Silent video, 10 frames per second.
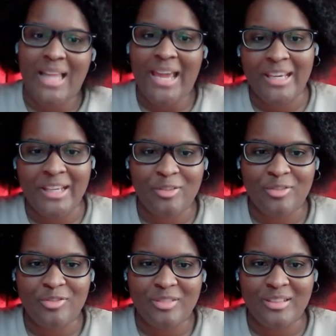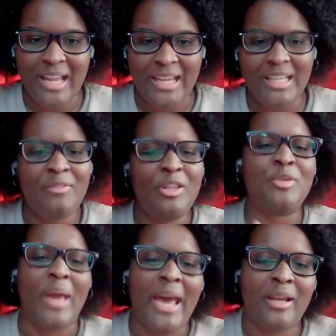life like even though
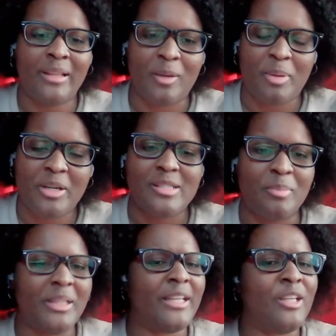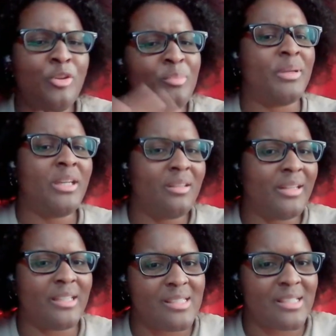you had like a person, but like you built
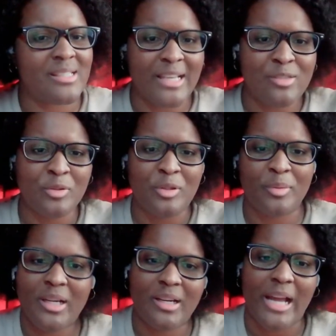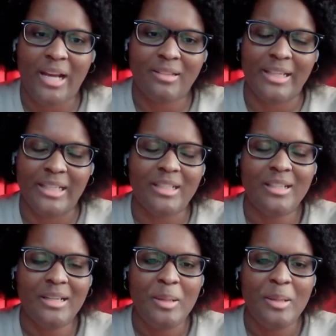like a successful career, not like